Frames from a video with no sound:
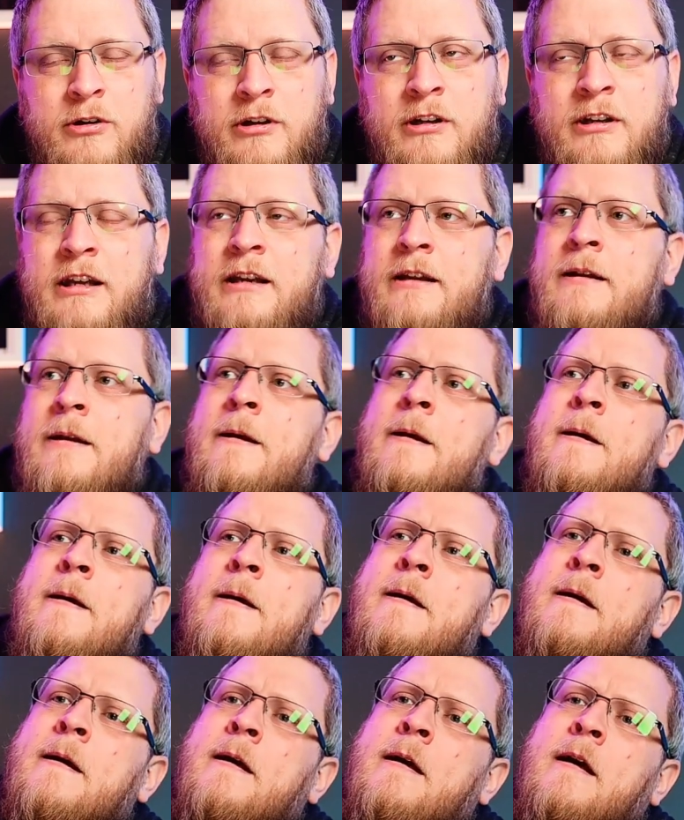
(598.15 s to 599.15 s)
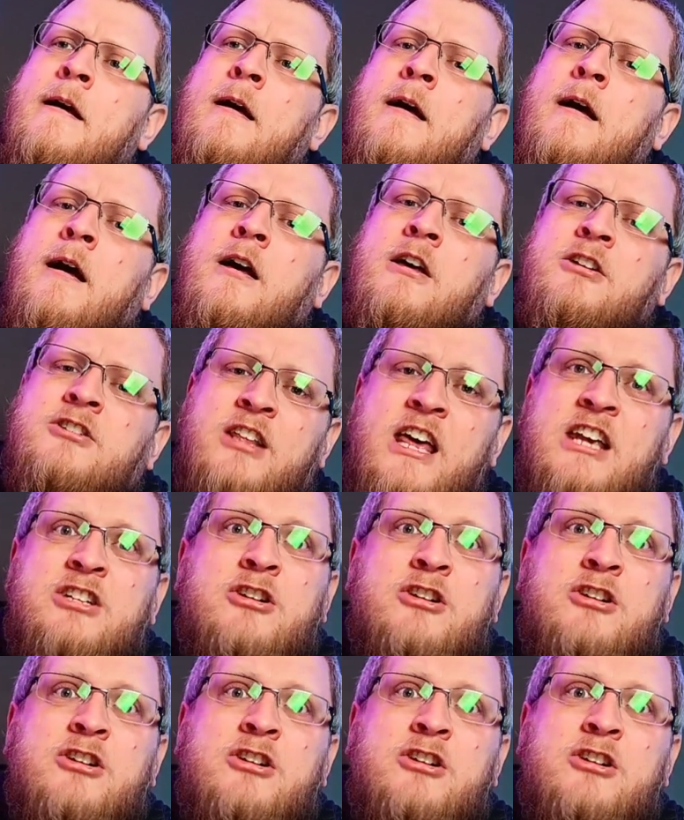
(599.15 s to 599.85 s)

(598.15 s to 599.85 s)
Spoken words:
anything. So that's